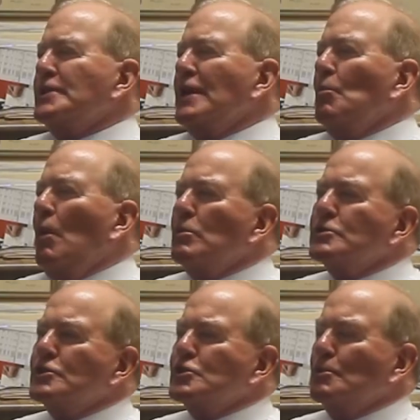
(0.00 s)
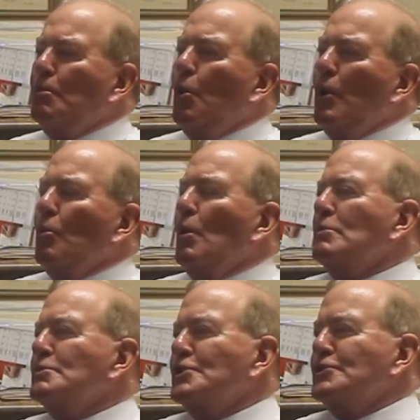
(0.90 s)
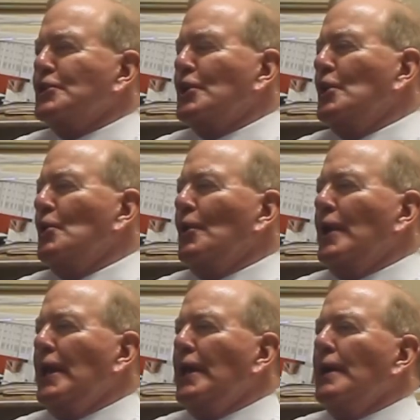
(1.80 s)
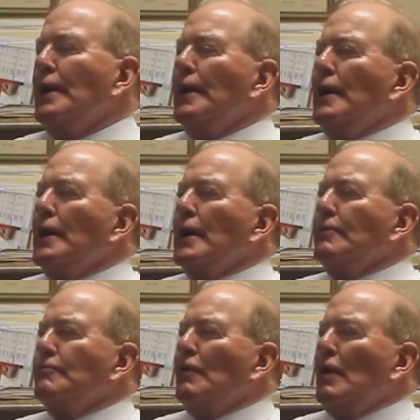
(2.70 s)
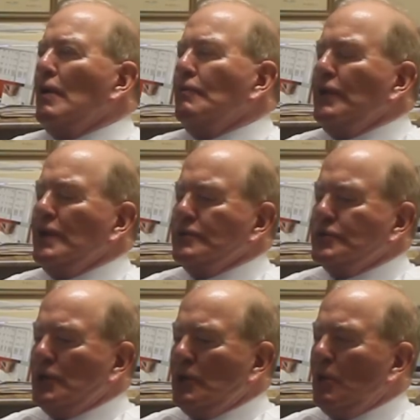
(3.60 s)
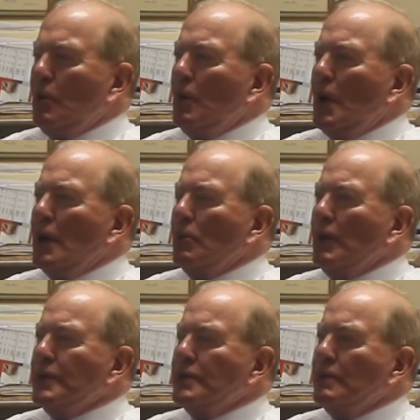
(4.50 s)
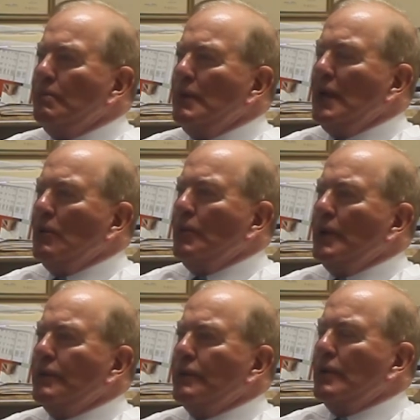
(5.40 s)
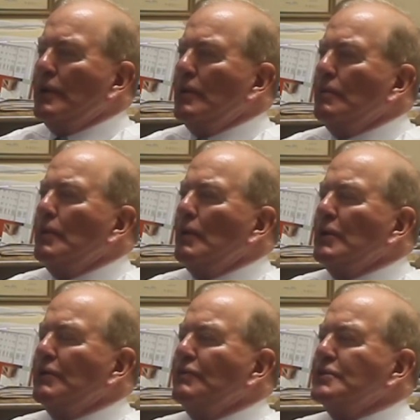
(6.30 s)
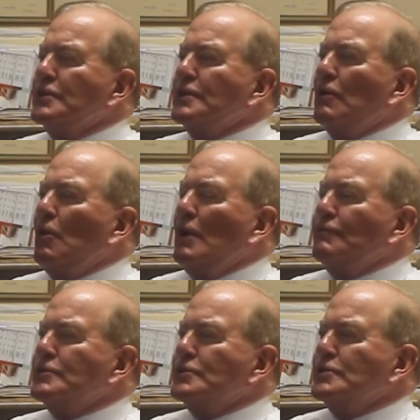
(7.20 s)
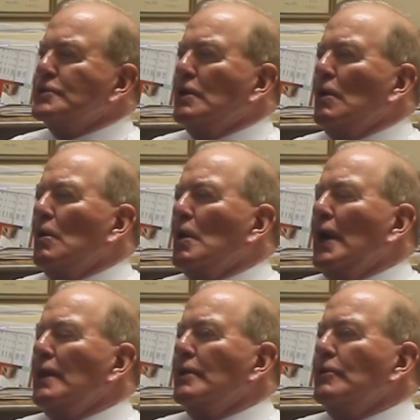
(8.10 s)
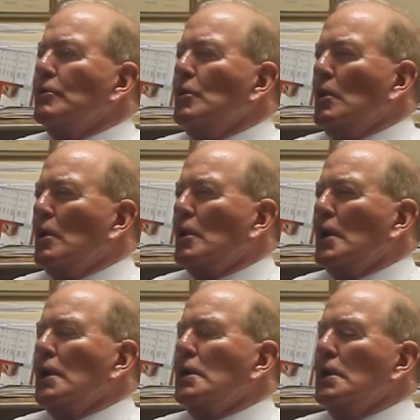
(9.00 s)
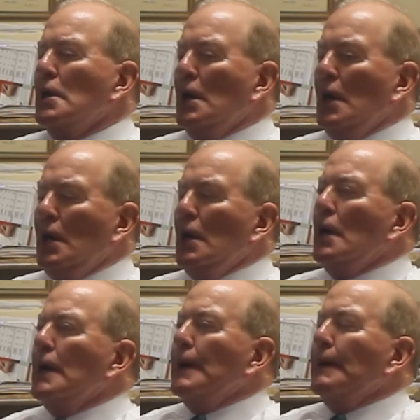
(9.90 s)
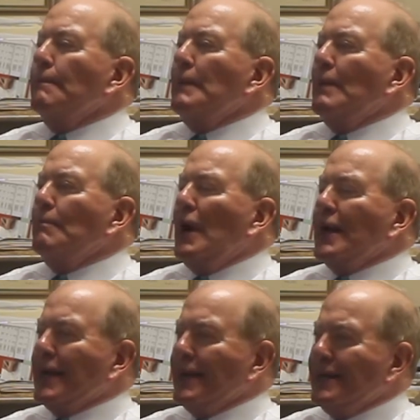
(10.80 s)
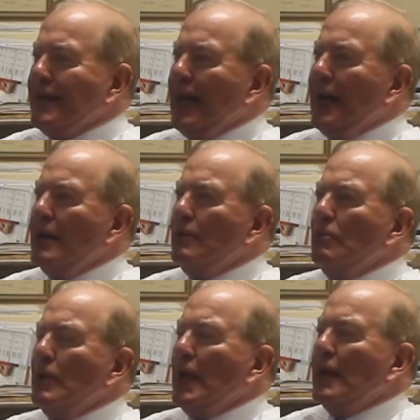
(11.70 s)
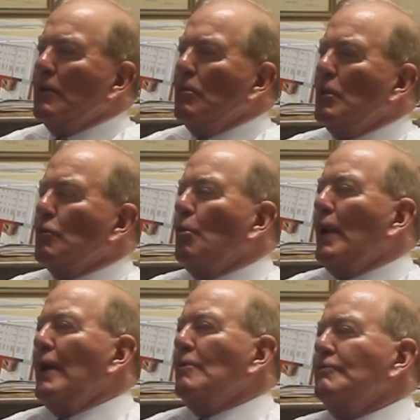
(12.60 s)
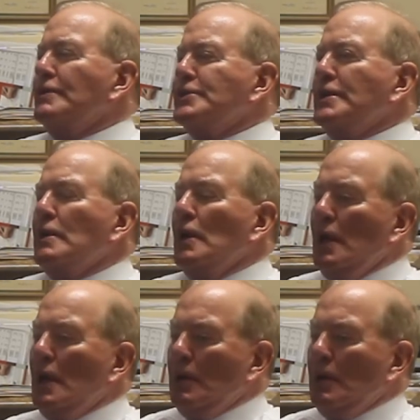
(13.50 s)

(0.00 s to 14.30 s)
see what was the support, what was the security involved. And so I went to meet with, I went to visit their offices in Long Island, New York, and met Mike and Ted. We had a worthwhile visit,